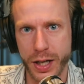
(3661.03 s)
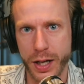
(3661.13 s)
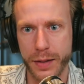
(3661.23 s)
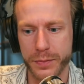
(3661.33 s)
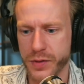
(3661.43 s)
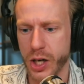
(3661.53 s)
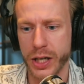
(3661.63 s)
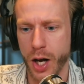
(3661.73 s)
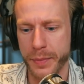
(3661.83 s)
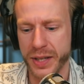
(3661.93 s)

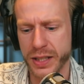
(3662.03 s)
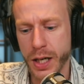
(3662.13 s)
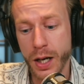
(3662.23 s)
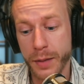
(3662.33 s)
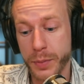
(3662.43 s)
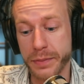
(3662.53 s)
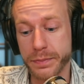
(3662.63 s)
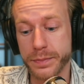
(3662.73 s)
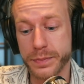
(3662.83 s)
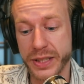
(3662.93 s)
Very common.
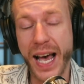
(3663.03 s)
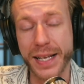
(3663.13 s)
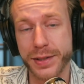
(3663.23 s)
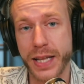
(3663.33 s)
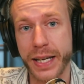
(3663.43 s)
But yes,